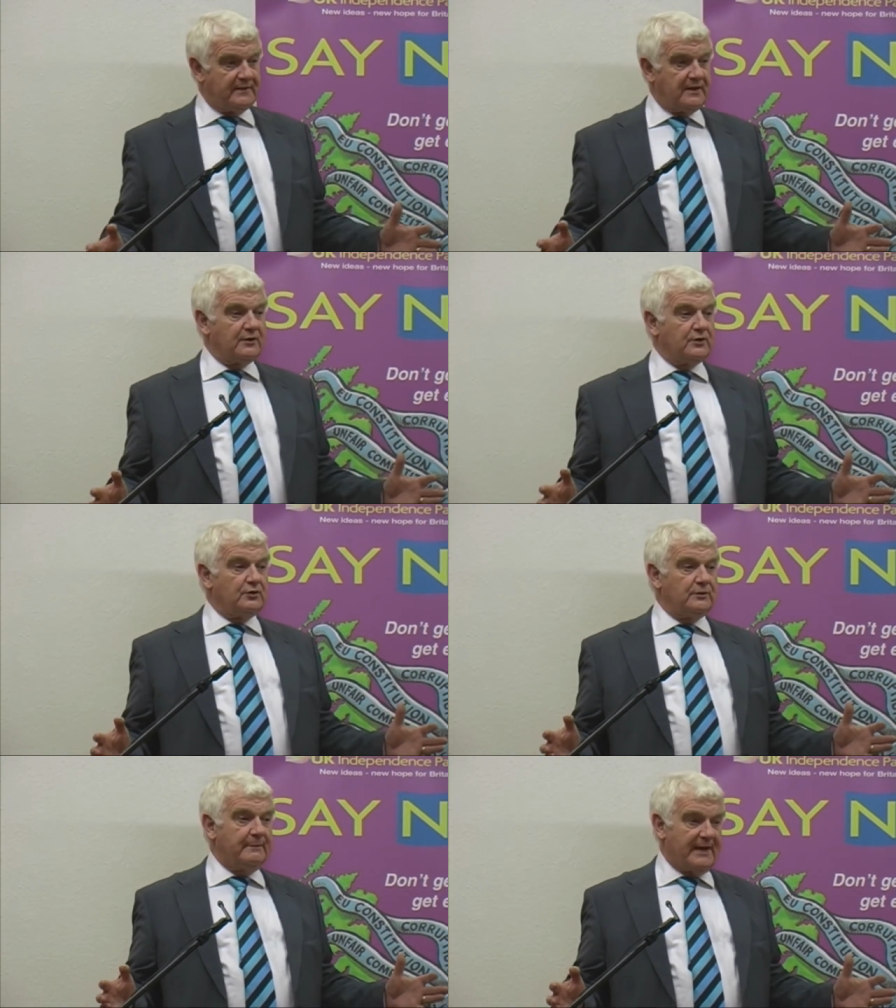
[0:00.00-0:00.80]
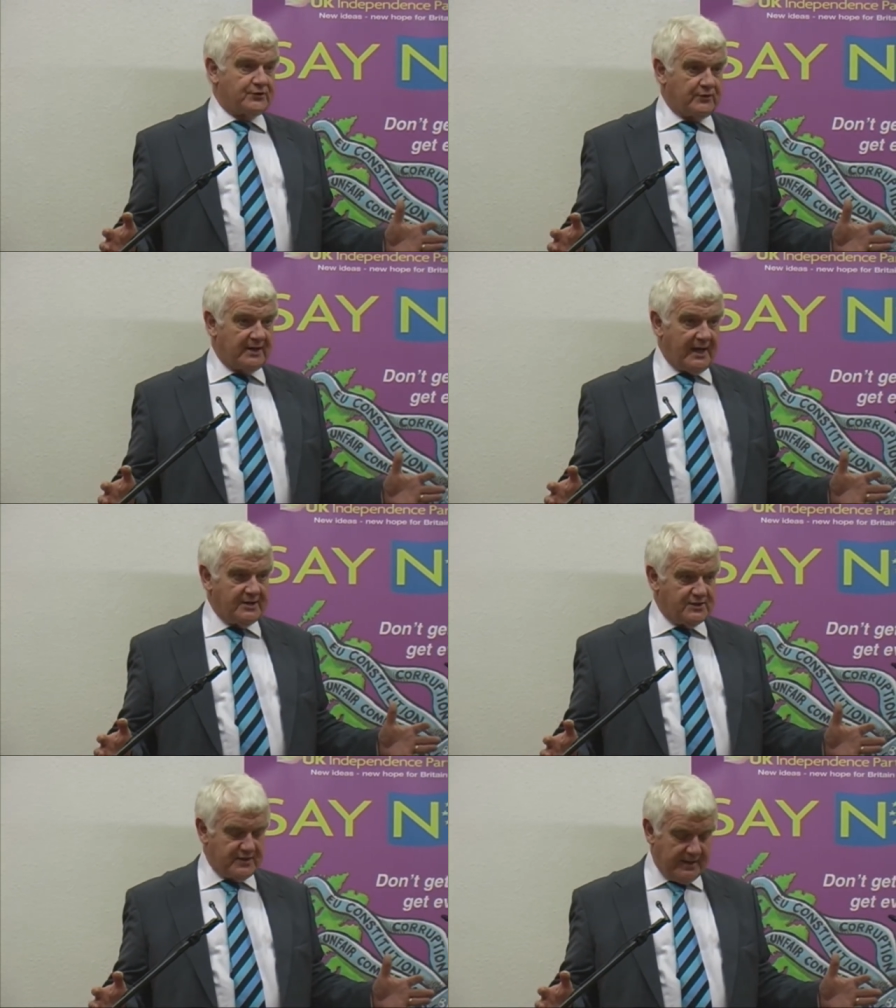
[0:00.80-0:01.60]
They don't call them battery
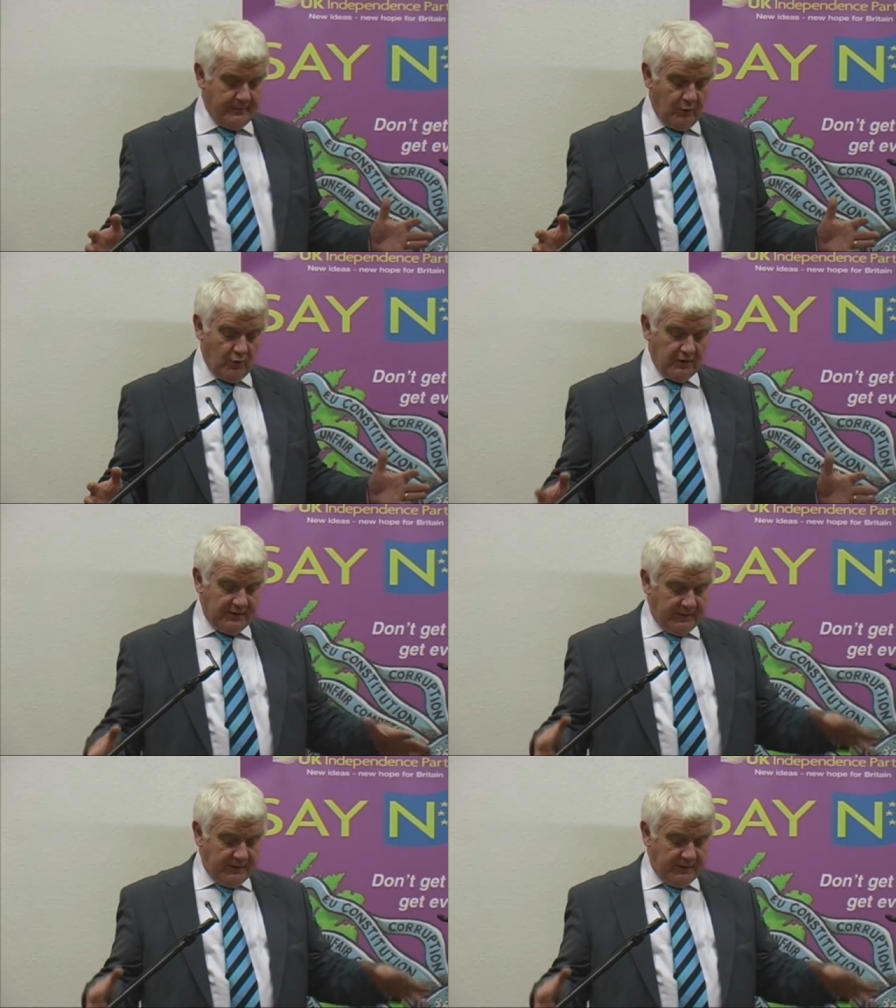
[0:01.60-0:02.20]
cages anymore